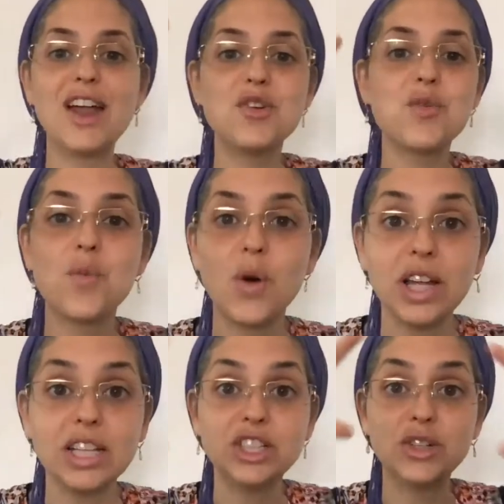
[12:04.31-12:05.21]
I don't know
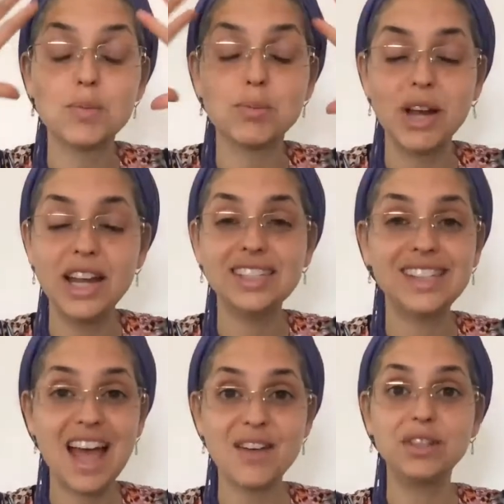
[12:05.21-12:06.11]
what. Your brain is
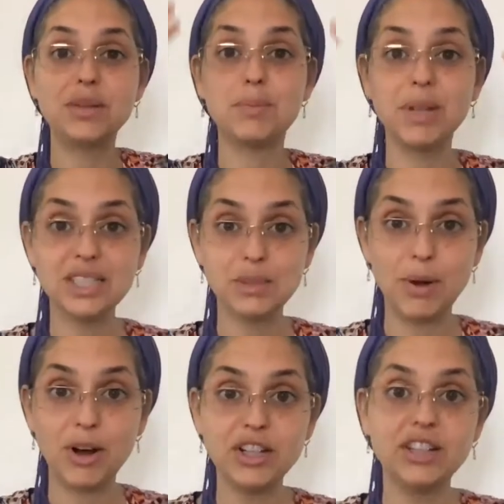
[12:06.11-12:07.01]
having the biggest
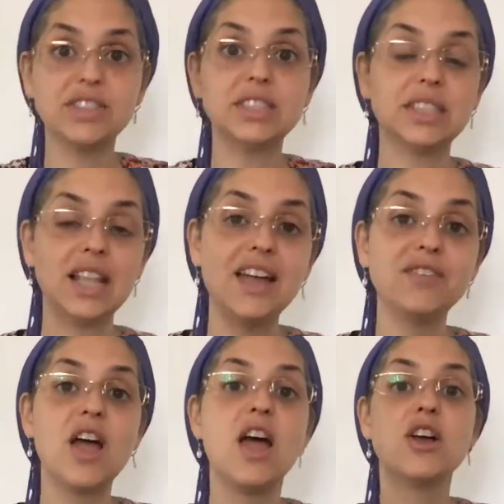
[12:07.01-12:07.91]
party of its life
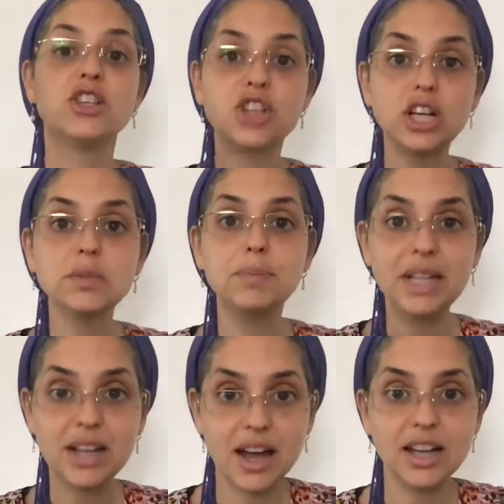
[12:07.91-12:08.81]
just
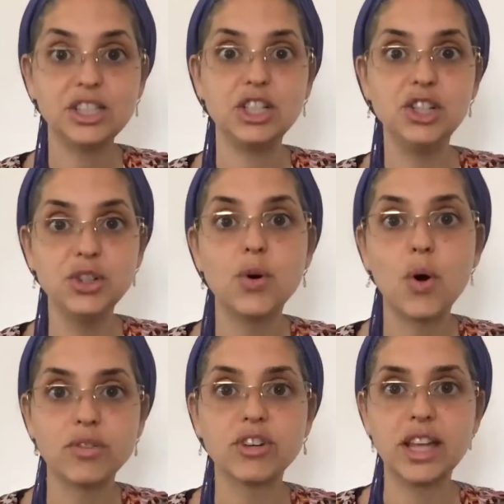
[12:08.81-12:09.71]
because you
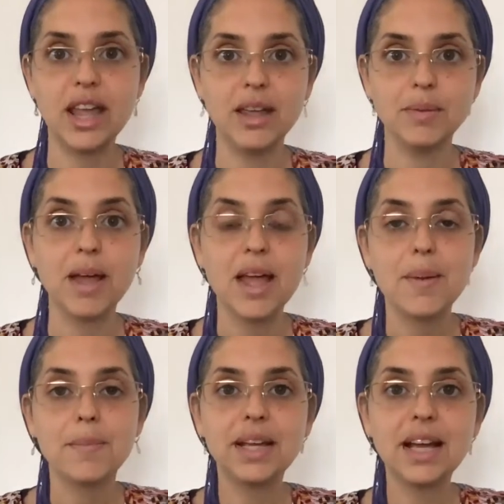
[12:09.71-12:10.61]
overcame,
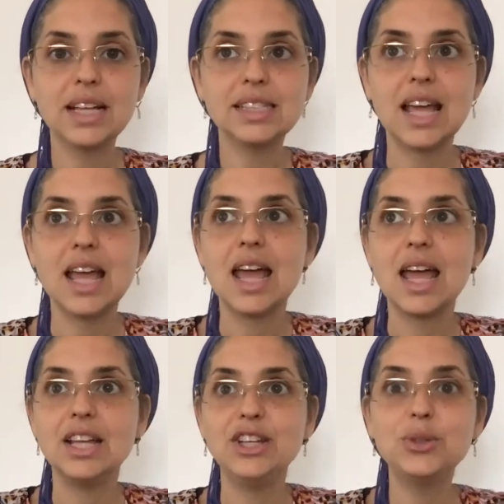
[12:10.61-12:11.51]
because
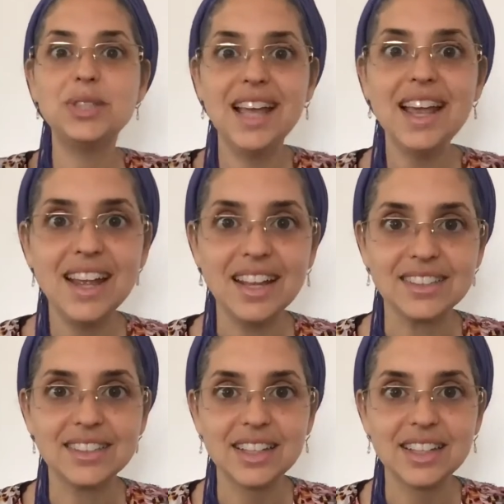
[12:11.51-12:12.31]
you did it.